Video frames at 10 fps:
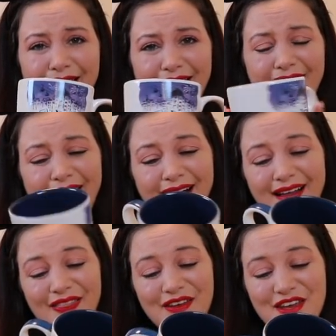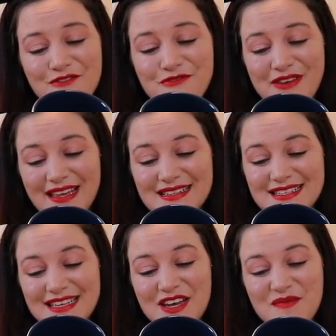God. Look at
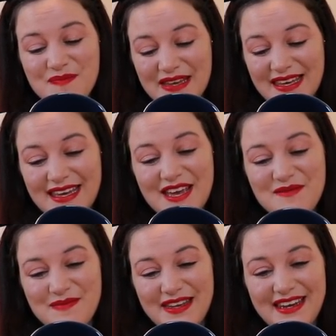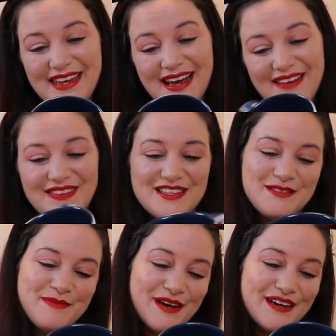fancy Mickey and Minnie on
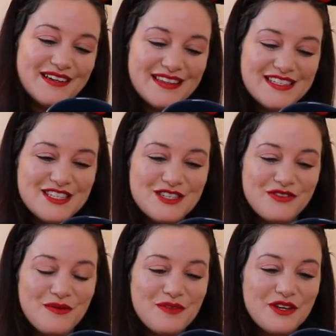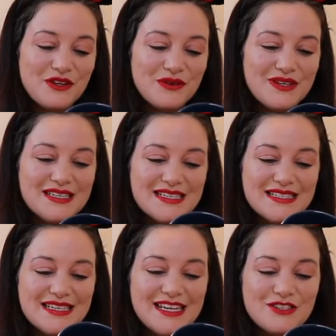this mug. This is from the new
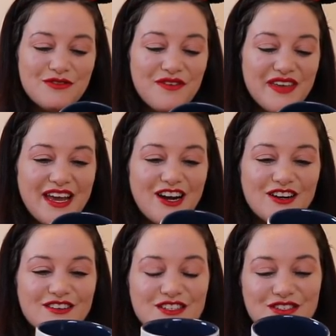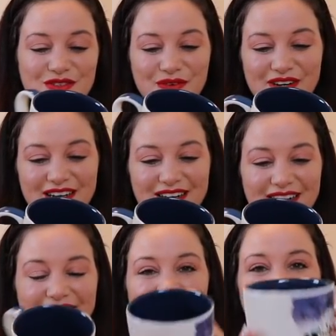Disney's Riviera Resort.